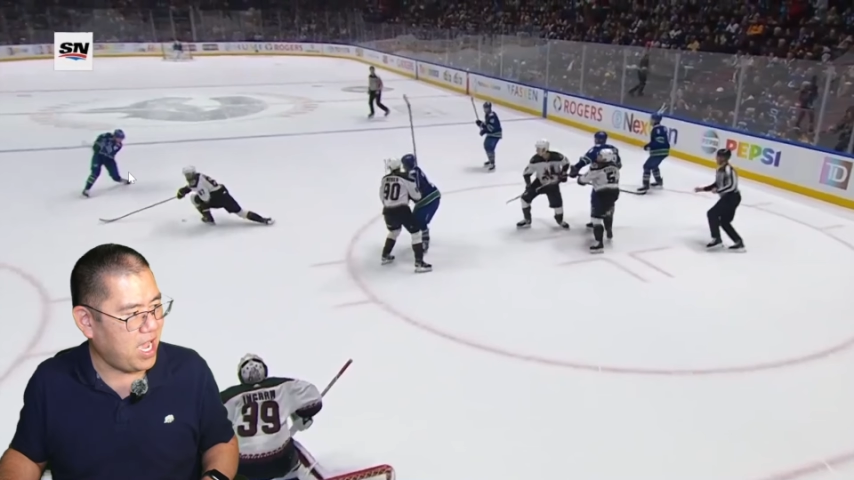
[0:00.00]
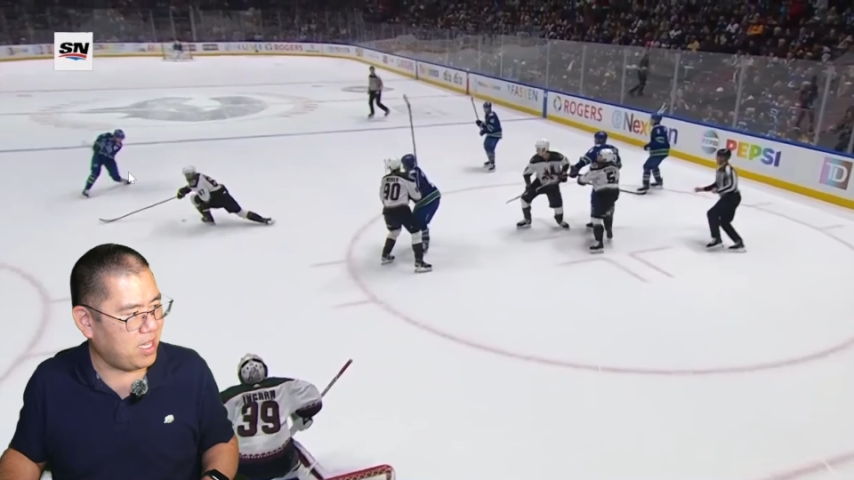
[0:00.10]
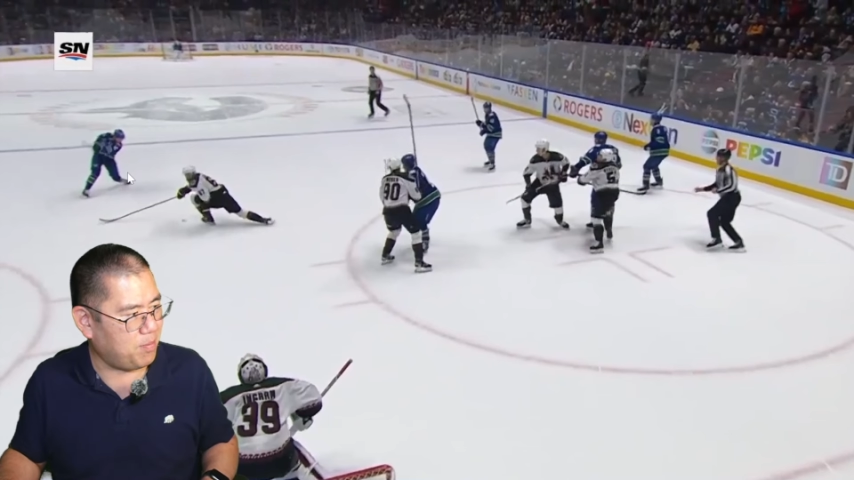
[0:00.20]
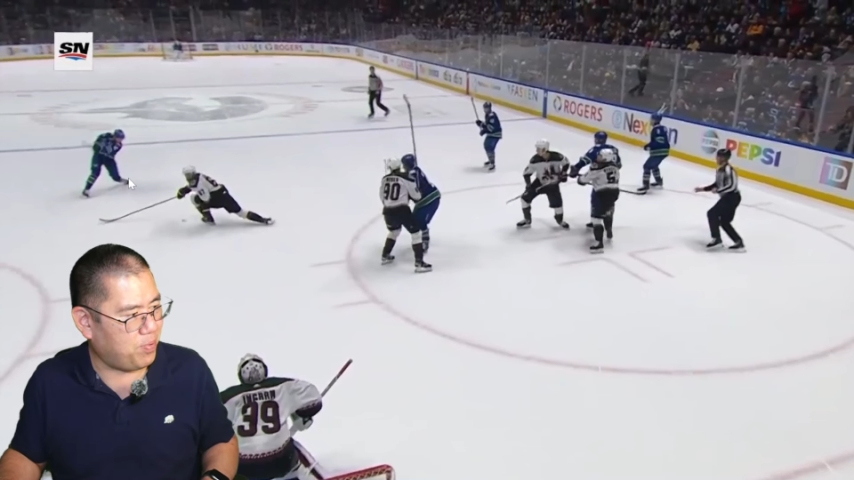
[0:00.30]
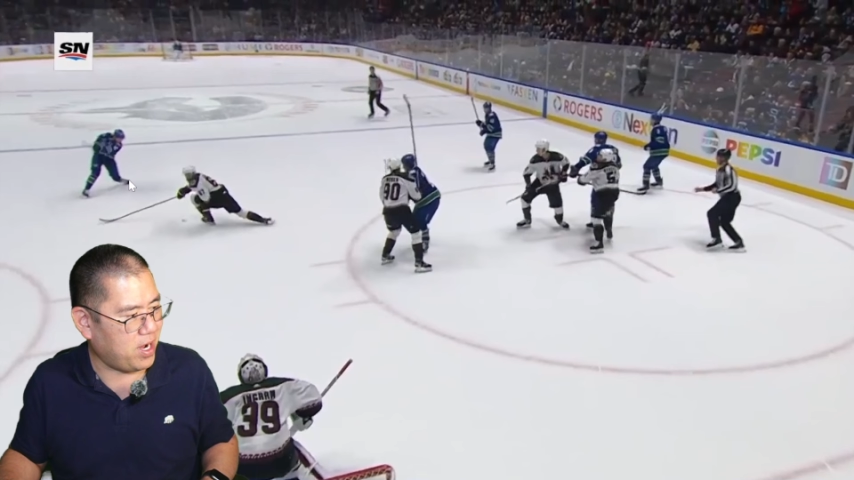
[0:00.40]

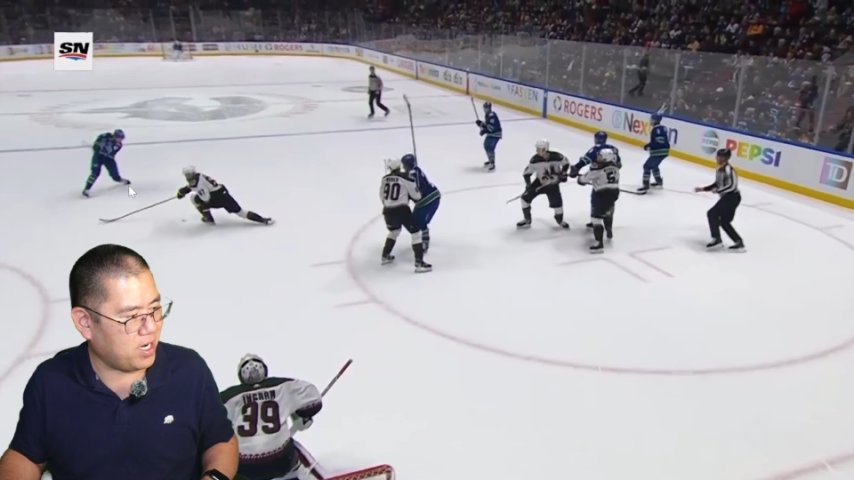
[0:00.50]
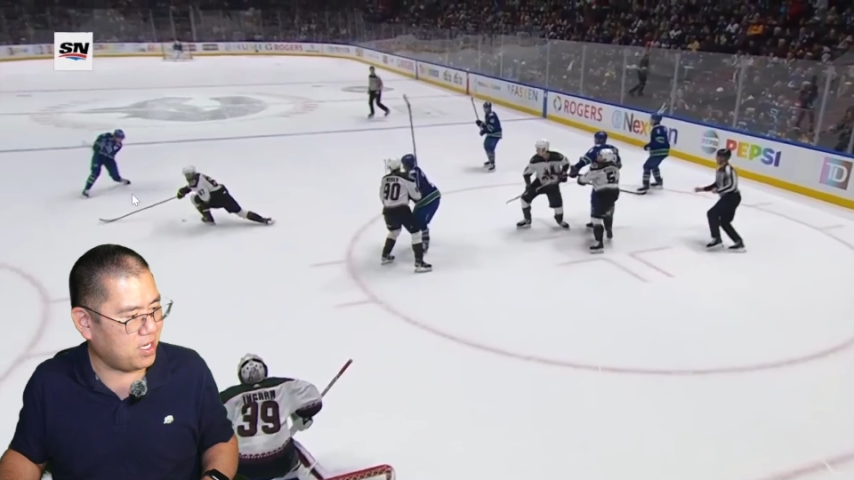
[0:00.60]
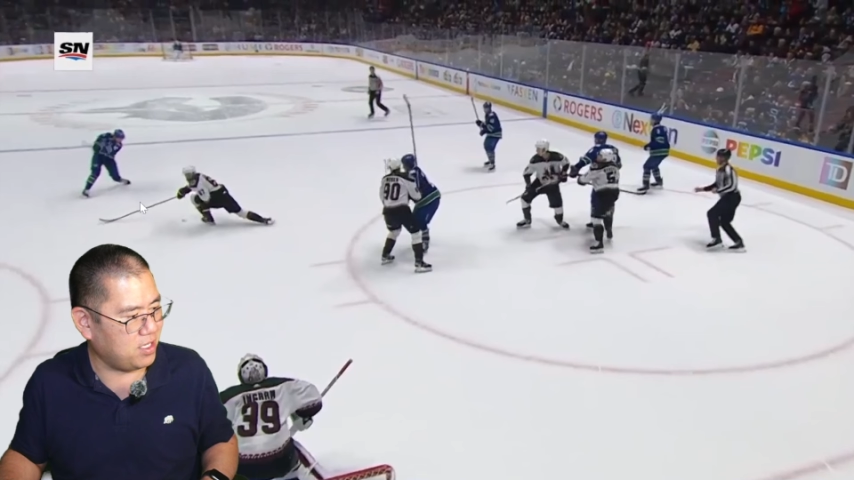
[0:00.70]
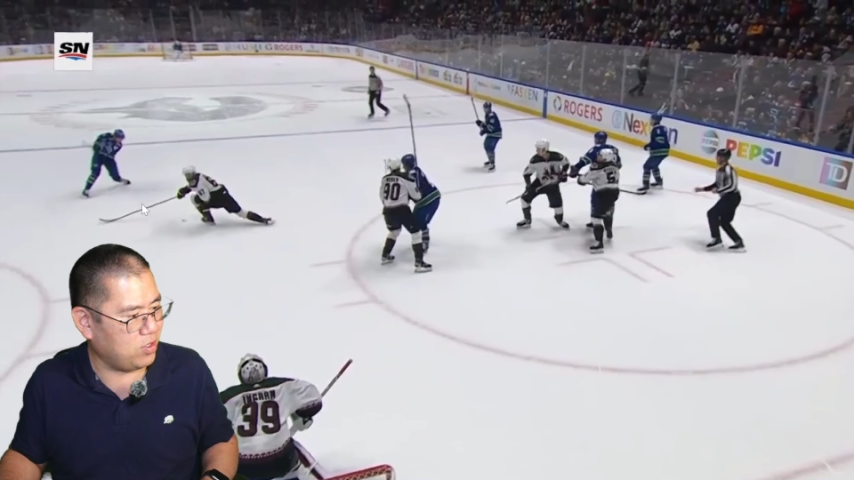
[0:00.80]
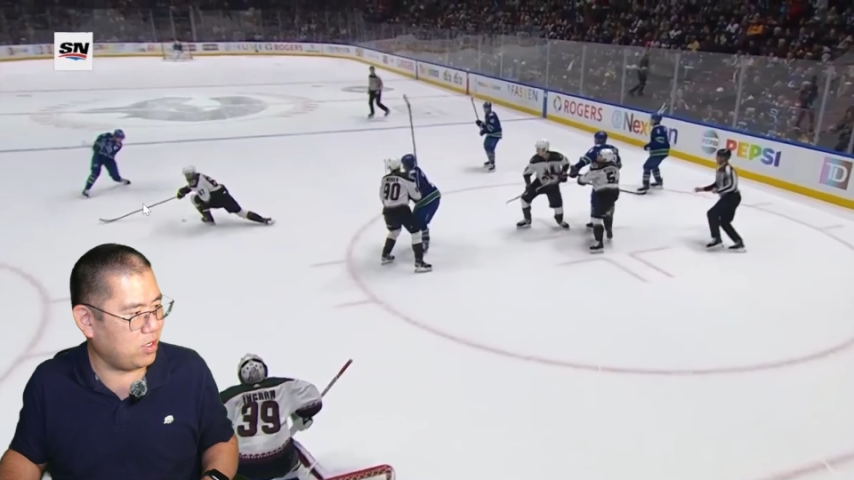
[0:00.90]
and the
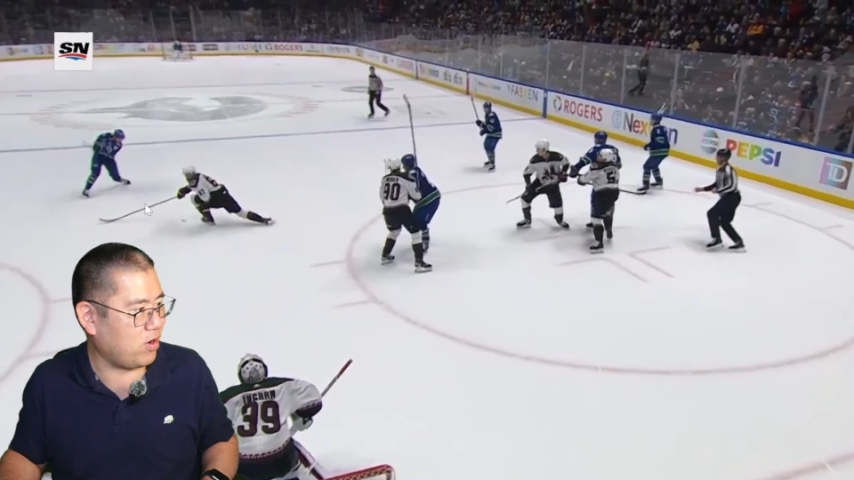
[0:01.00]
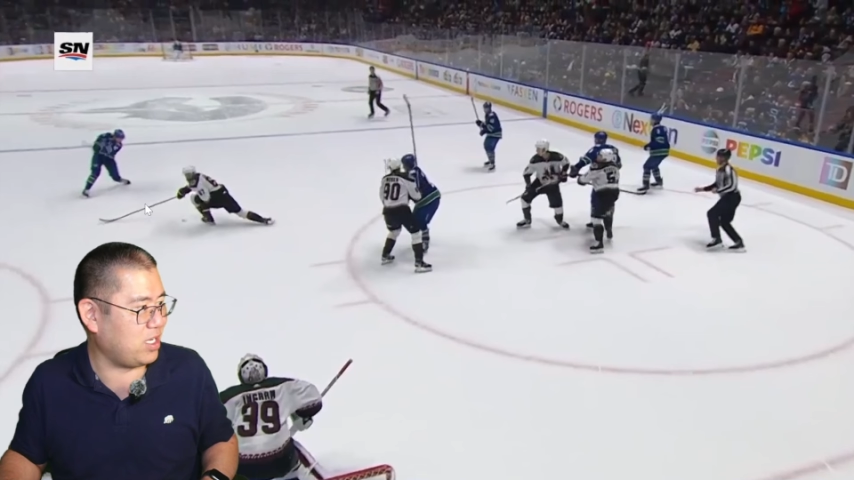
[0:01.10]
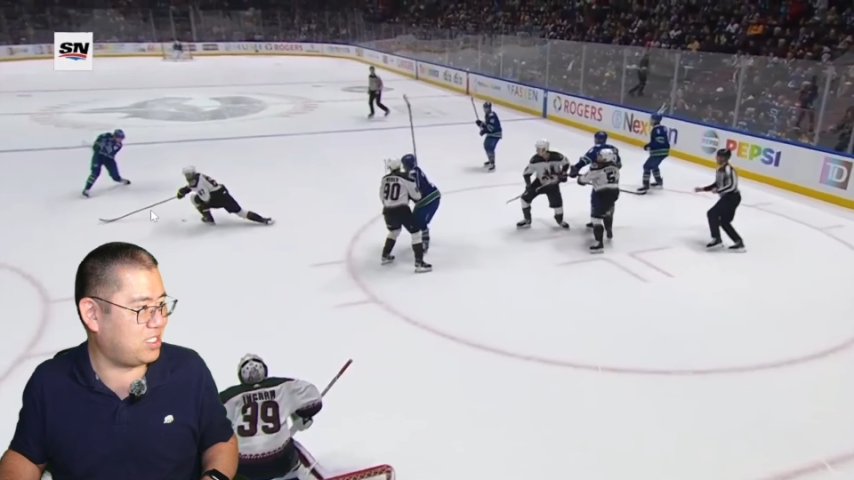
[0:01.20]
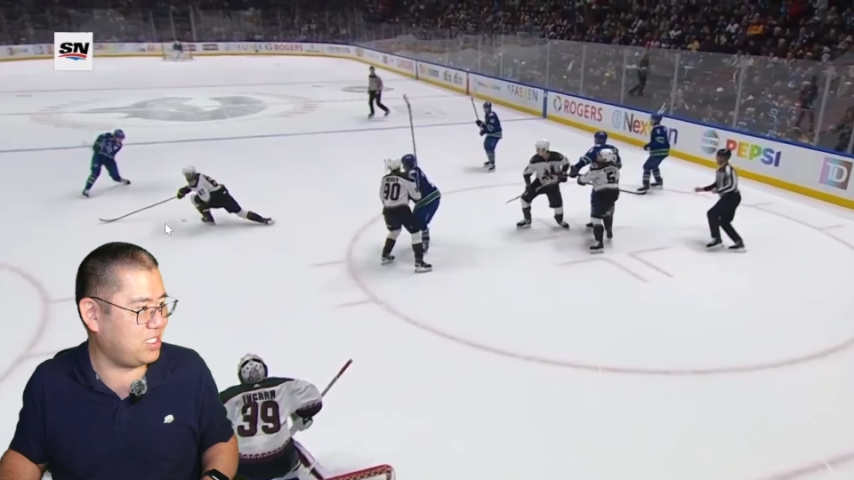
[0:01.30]
puck, you can already